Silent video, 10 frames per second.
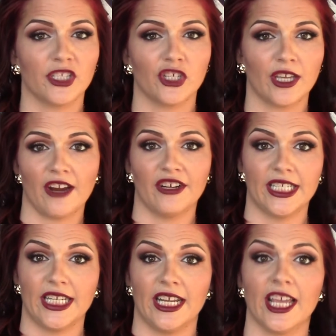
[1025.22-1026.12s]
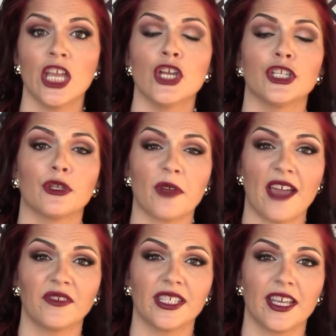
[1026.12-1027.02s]
a guarantee. So you
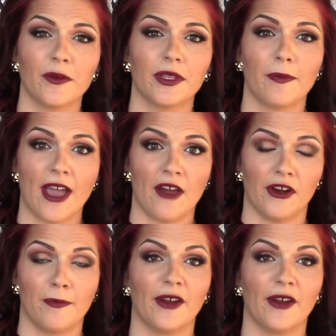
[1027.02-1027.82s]
have to set it with a powder,